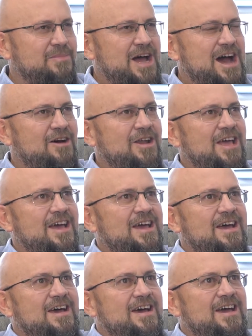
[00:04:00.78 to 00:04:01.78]
about.
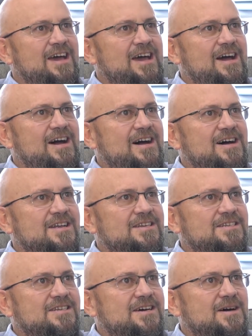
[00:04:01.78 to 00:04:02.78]

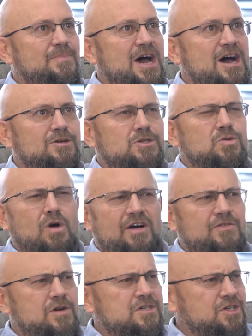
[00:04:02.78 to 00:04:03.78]
And about
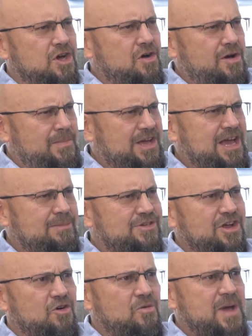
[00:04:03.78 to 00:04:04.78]
12 years ago, I became
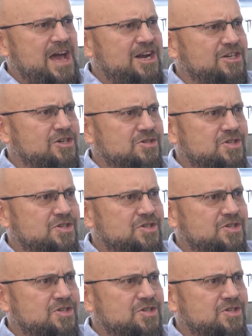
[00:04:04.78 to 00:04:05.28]
general manager.